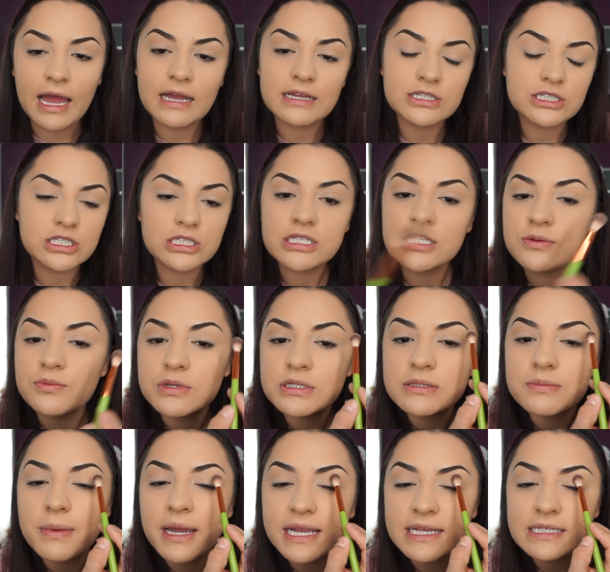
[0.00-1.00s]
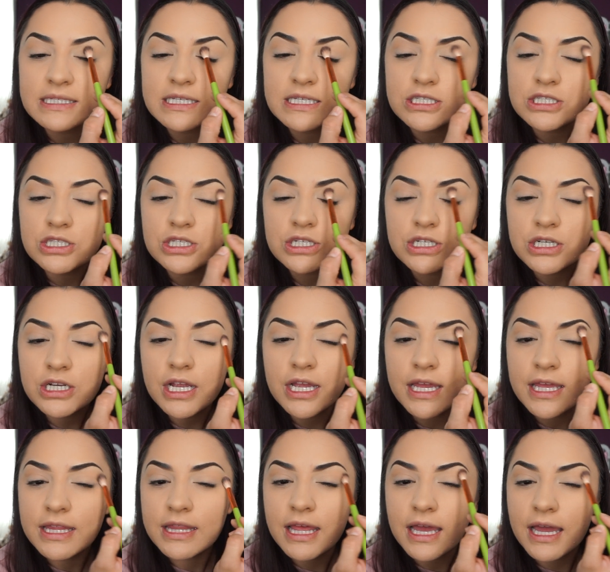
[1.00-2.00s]
she was my teacher,
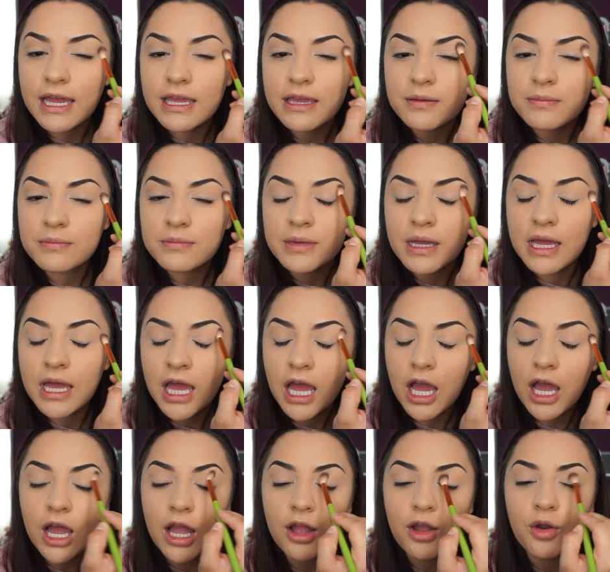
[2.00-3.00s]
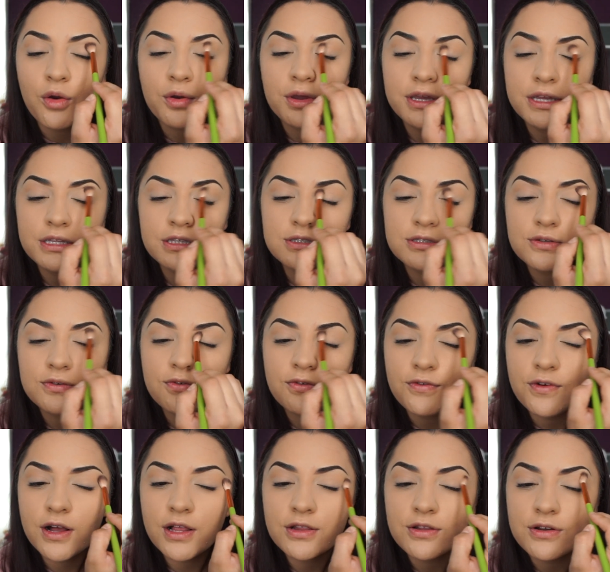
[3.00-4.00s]
and I am going to
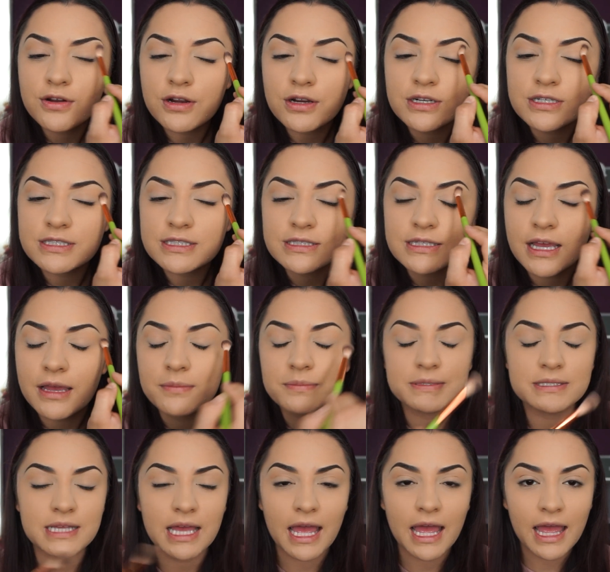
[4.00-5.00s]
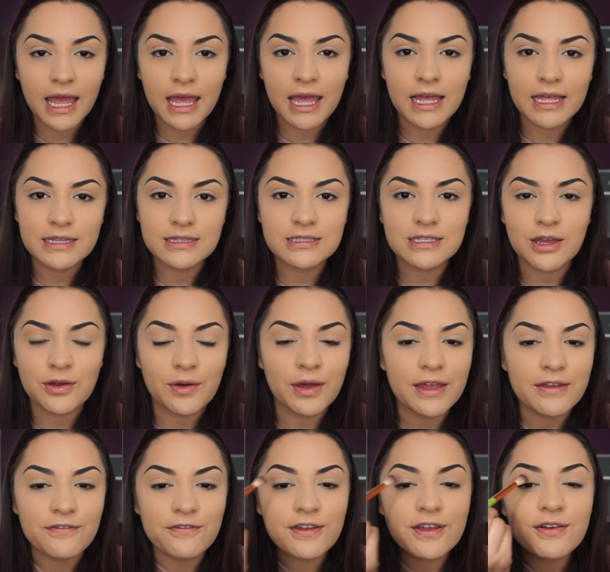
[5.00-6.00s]
follow her steps till
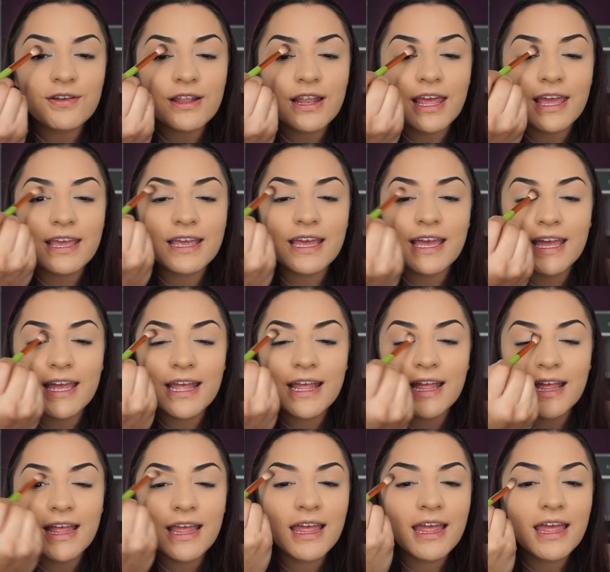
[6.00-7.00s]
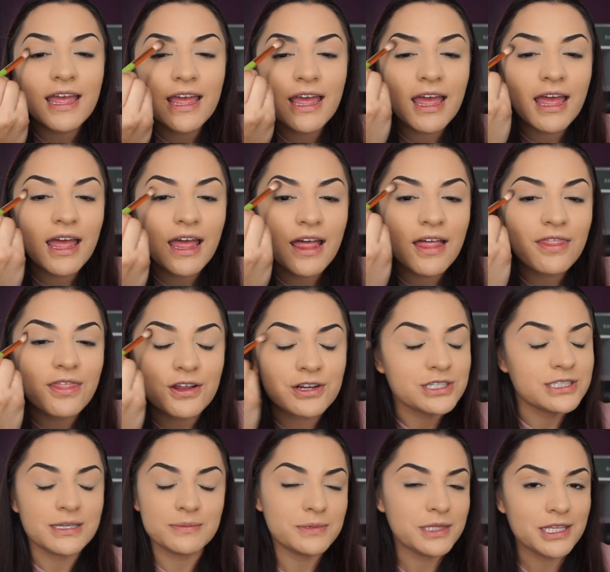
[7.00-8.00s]
I feel like
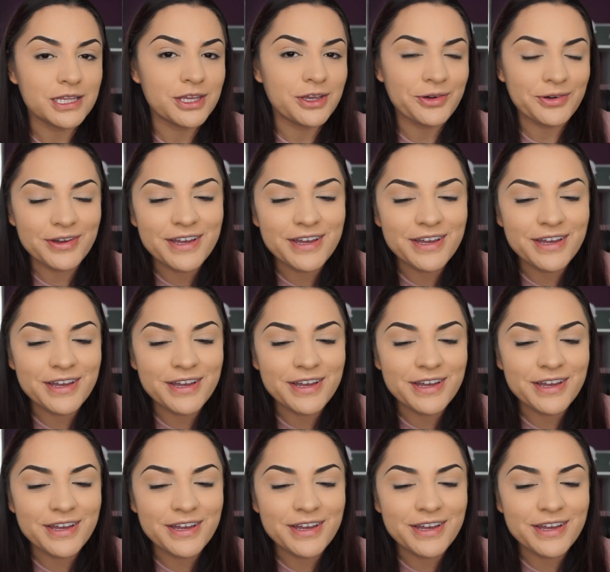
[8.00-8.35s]
there's something new.